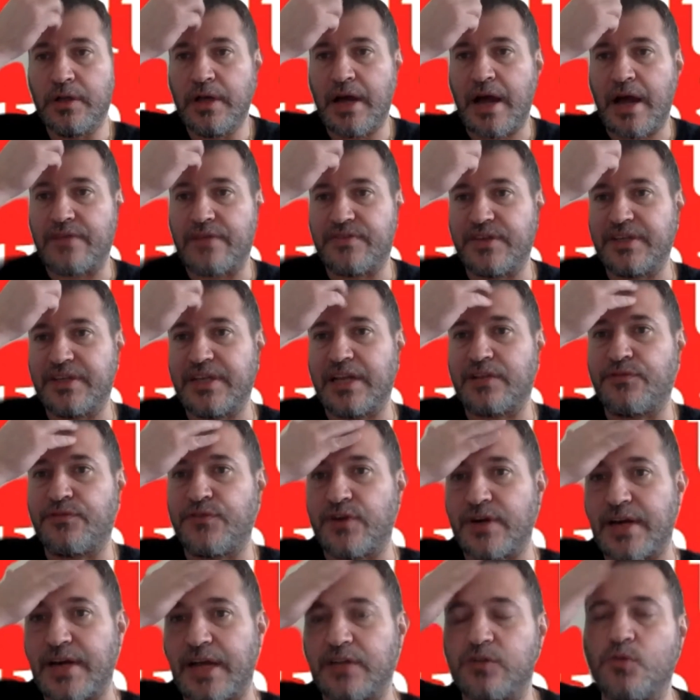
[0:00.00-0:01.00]
I think that
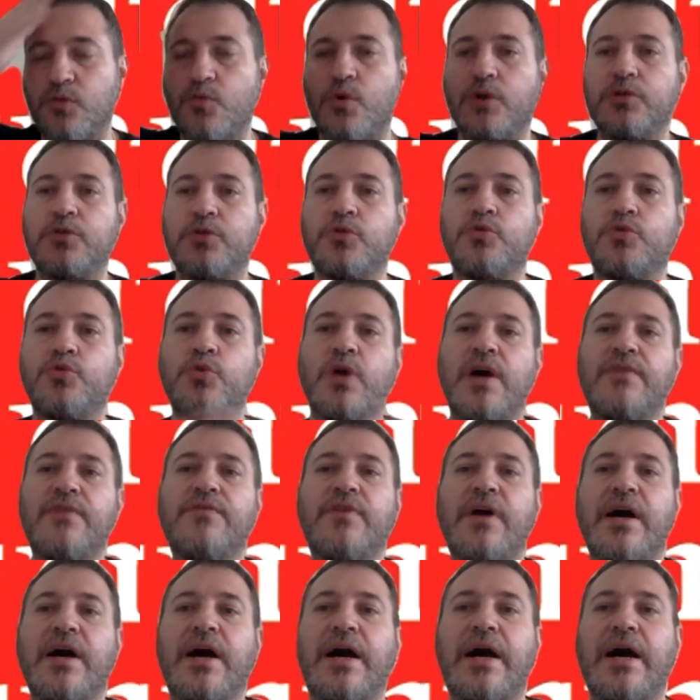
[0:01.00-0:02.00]
Fernando wanted to have
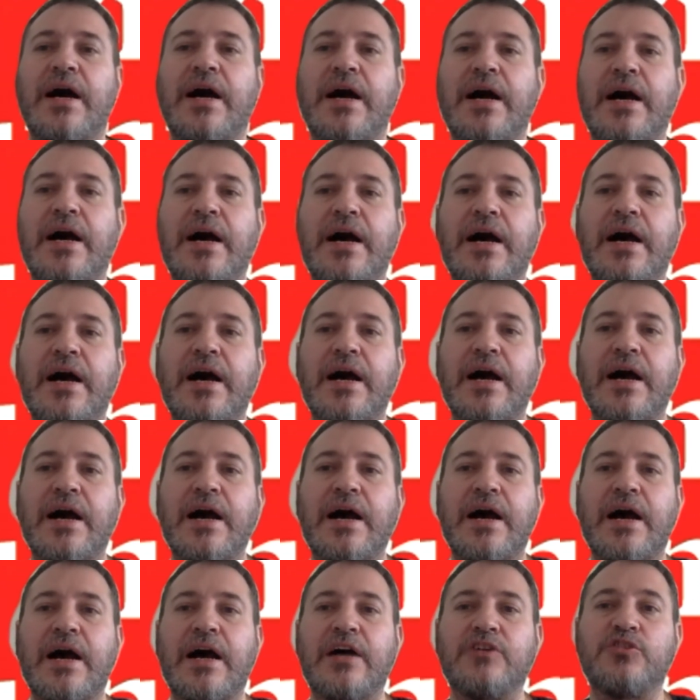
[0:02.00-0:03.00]

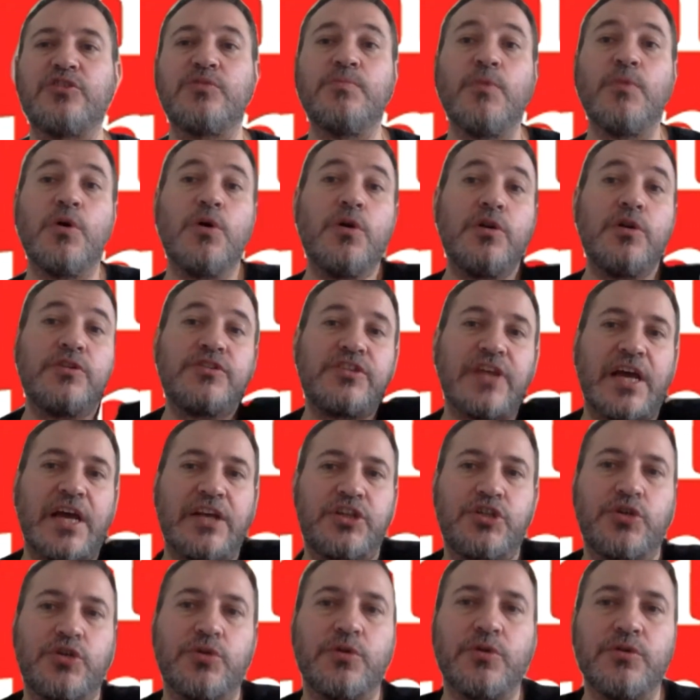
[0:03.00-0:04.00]
a small
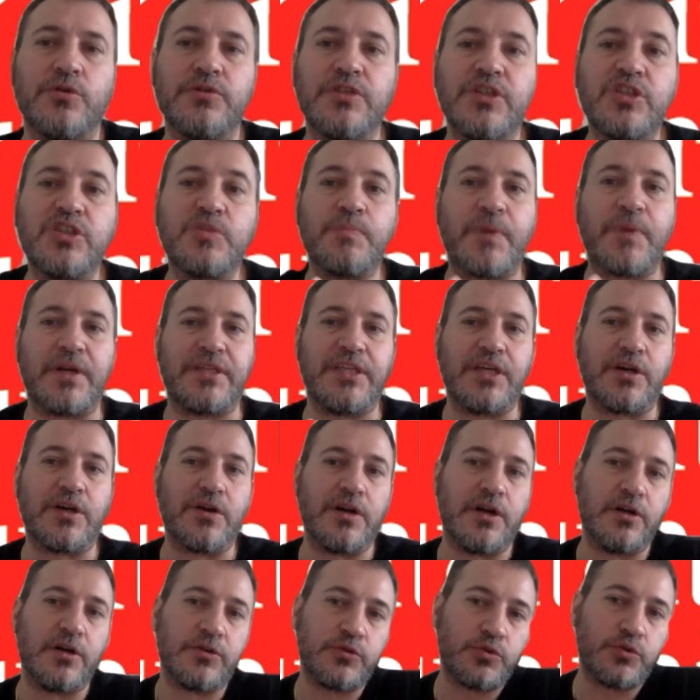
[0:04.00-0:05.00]
session on this
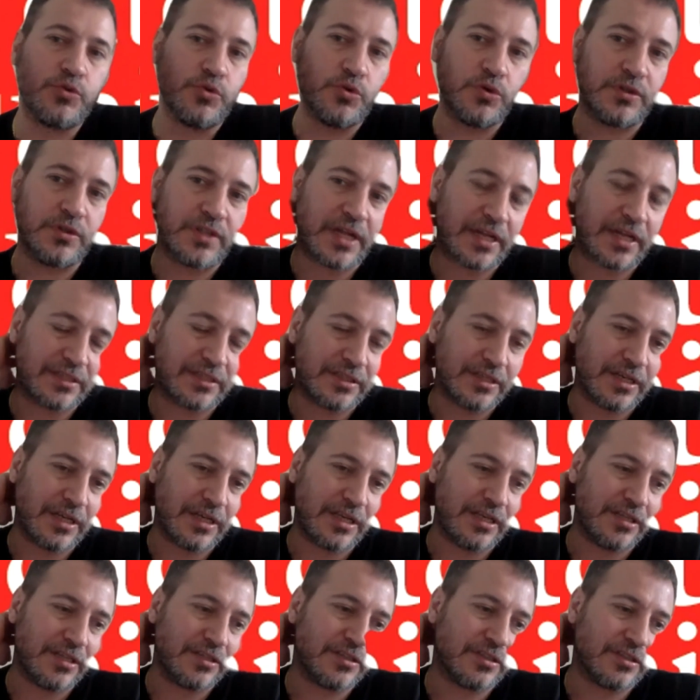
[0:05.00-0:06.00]
particular tool that
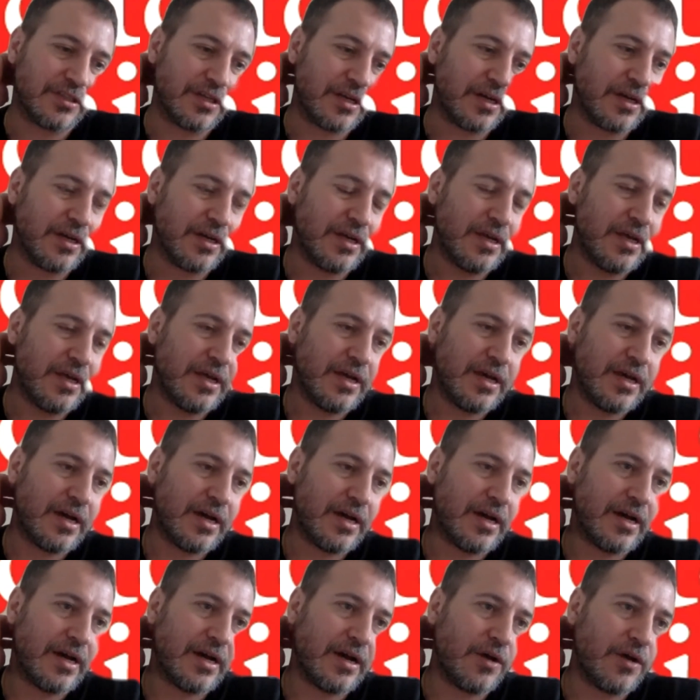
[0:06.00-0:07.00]
is
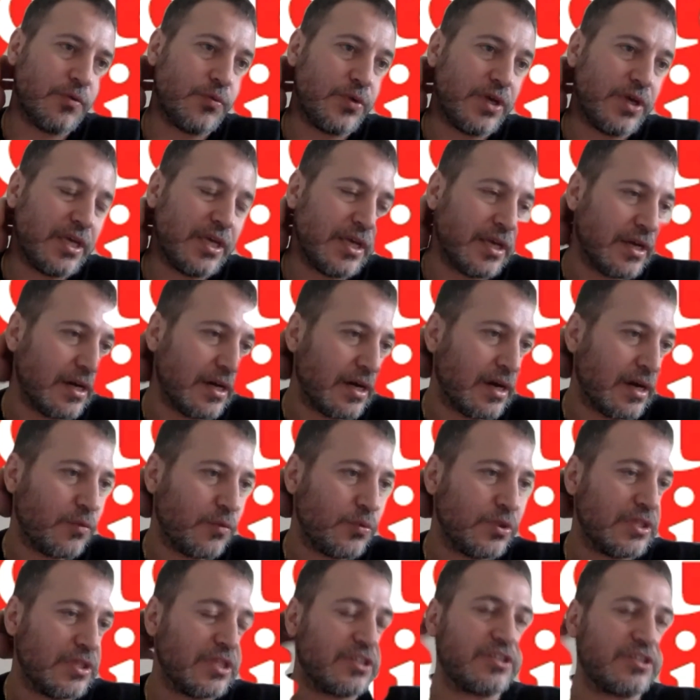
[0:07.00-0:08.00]

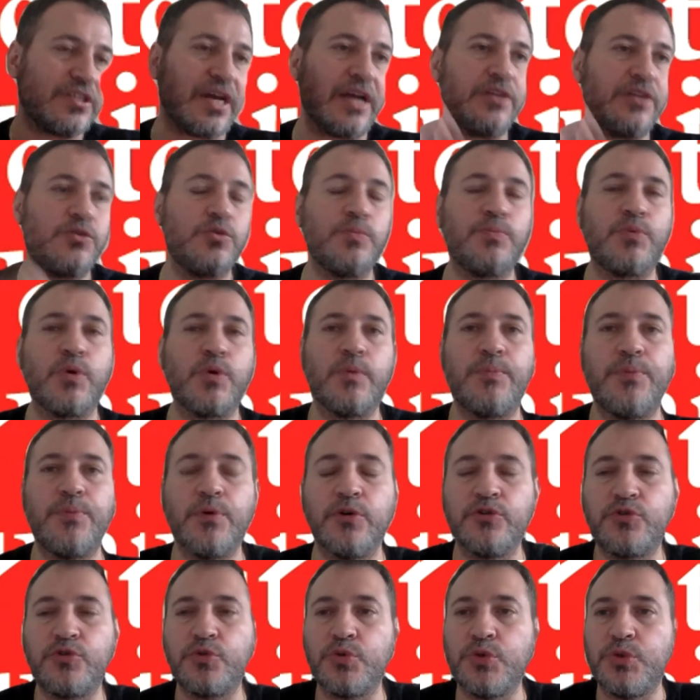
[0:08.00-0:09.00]
we decide to
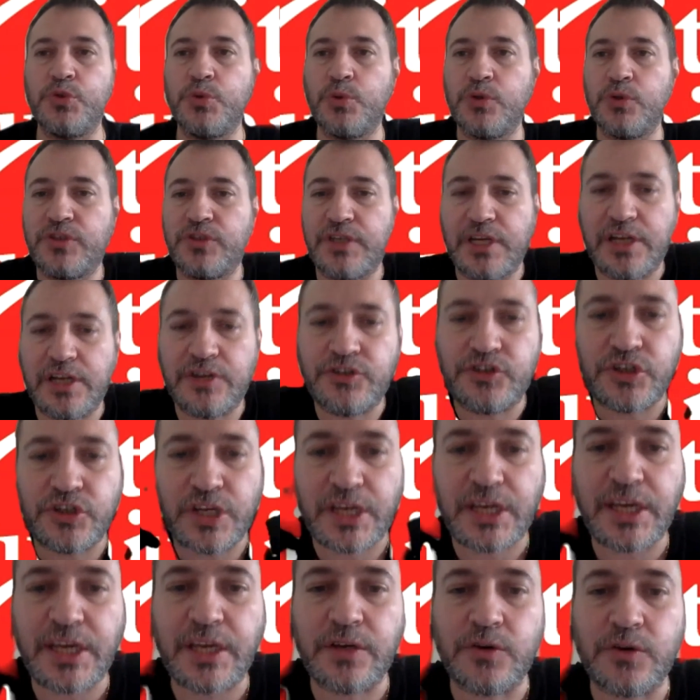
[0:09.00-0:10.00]
propose to
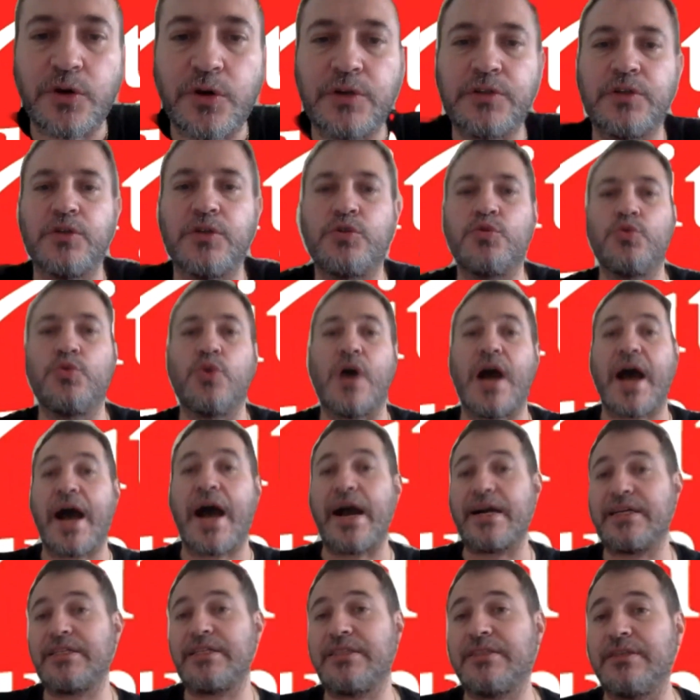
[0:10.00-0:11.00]
UCLG in order to
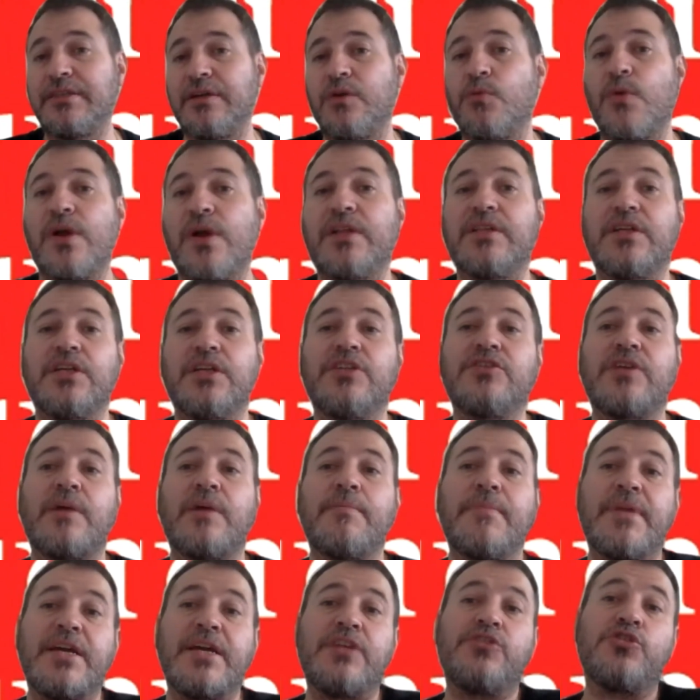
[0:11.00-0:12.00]
act when there is a
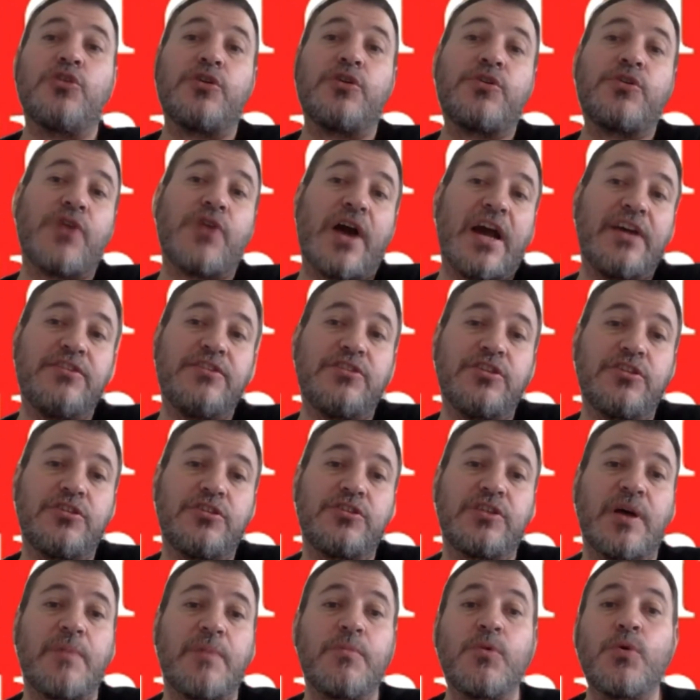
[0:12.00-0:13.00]
major crisis
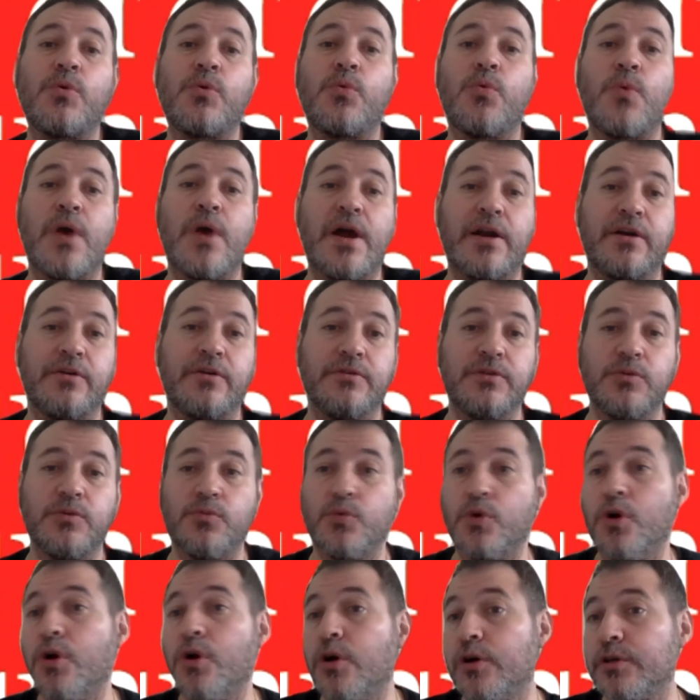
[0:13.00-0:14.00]
somewhere in the
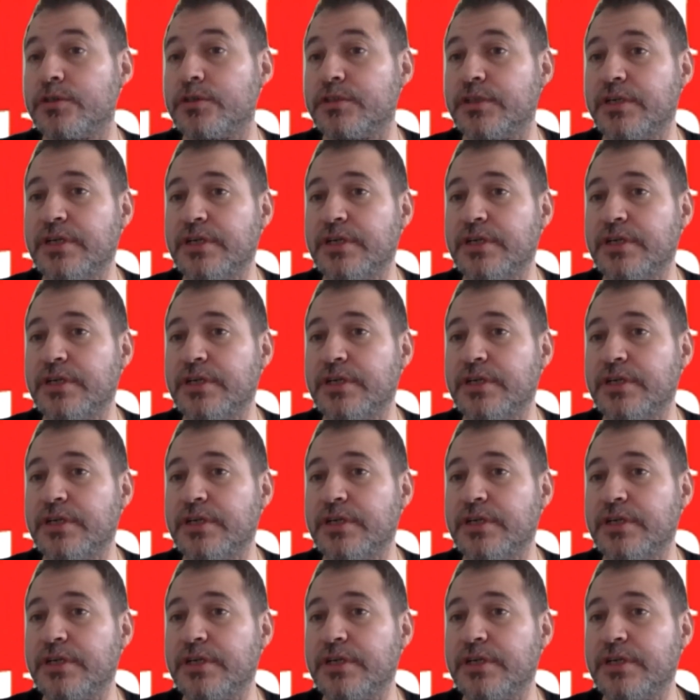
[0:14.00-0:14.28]
world,